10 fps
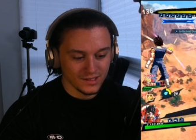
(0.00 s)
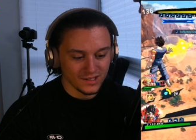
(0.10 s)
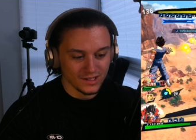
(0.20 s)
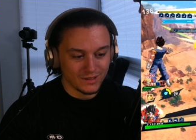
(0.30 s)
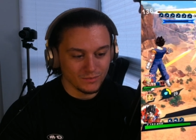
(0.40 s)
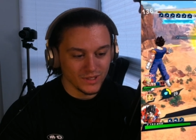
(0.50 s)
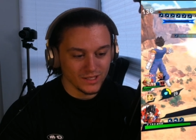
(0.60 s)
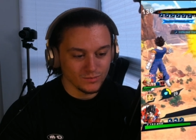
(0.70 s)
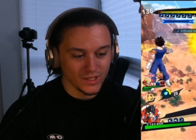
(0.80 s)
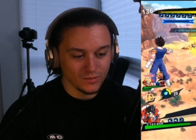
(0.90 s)
All right, Ryan,
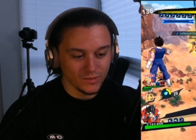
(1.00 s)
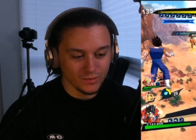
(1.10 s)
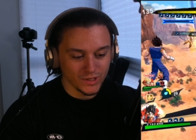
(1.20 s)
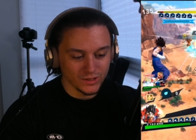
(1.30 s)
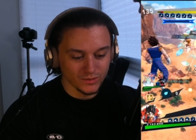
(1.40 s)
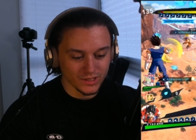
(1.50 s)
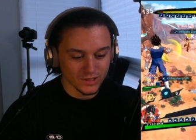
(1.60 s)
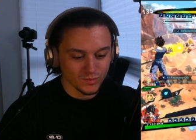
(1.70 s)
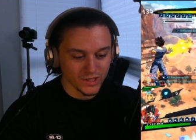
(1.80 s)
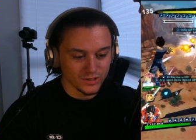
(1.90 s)
we're, we're, we're, we're doing
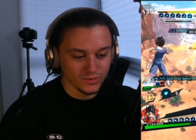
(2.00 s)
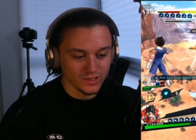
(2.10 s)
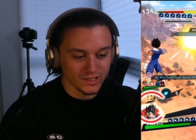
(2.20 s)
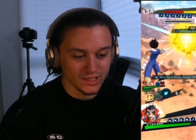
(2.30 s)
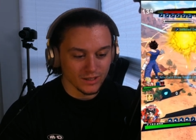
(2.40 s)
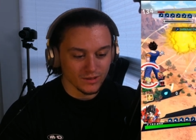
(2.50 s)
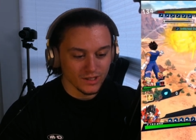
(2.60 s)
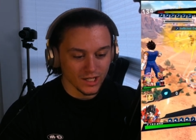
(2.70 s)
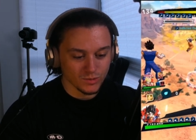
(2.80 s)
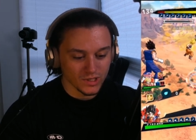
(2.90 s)
this. We're doing this now.
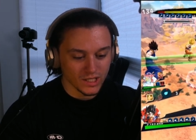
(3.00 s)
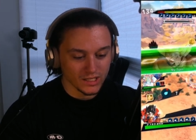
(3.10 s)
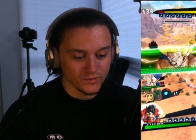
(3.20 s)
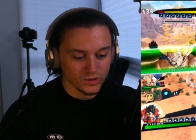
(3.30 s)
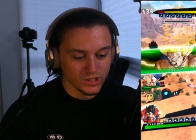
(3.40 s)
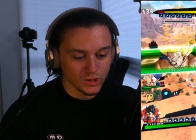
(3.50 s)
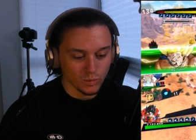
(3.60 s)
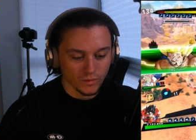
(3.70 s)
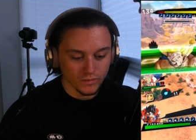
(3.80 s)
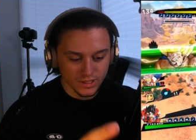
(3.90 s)
I swear to God, if you get your
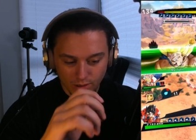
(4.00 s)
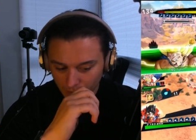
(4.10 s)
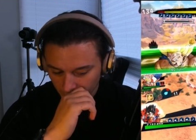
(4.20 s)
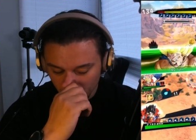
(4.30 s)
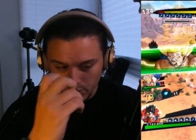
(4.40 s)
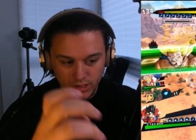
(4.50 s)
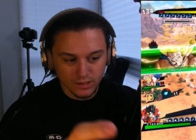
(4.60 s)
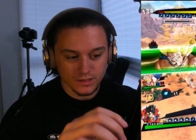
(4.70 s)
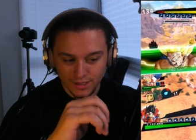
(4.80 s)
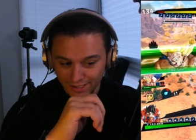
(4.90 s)
waffles now, I'm going to be pissed.